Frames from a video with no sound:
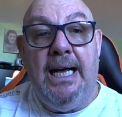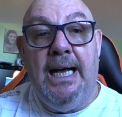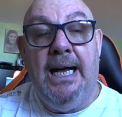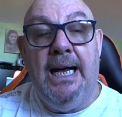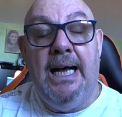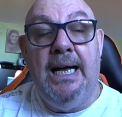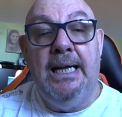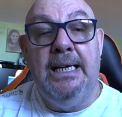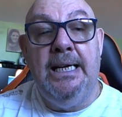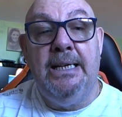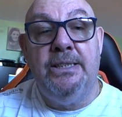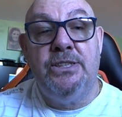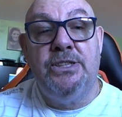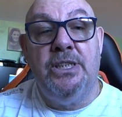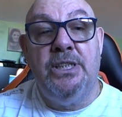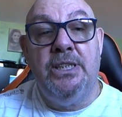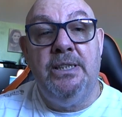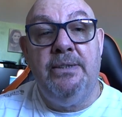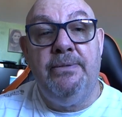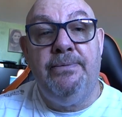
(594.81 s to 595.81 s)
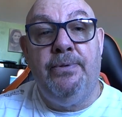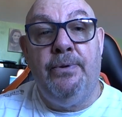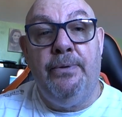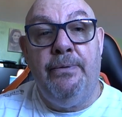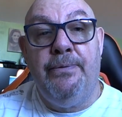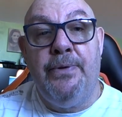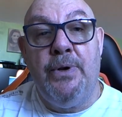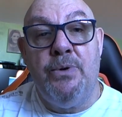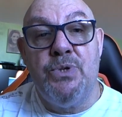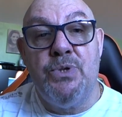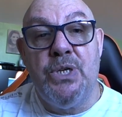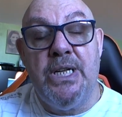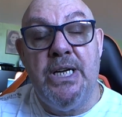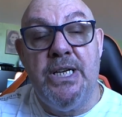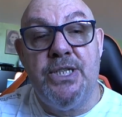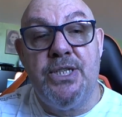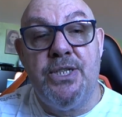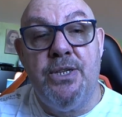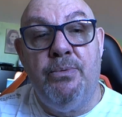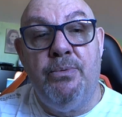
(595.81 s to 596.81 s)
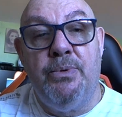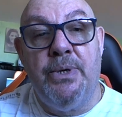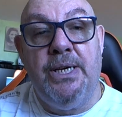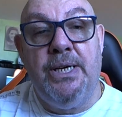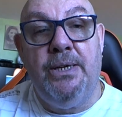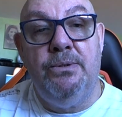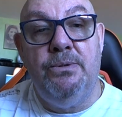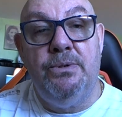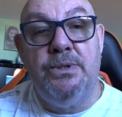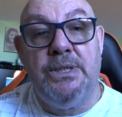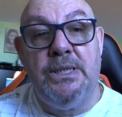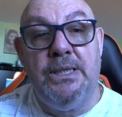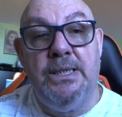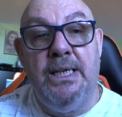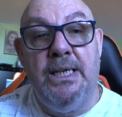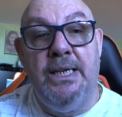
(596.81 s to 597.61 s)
to Fusiliers that were killed